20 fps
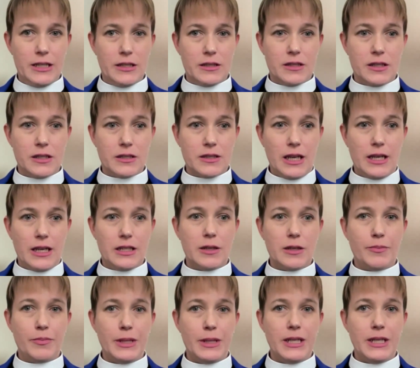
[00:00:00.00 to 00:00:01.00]
is designed
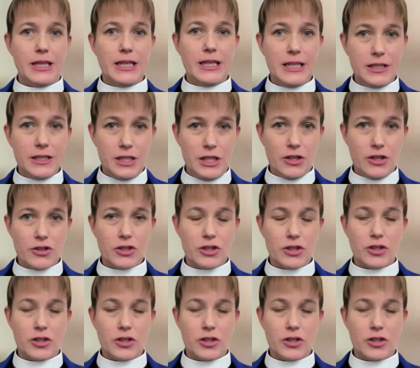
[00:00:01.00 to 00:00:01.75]
to be easier.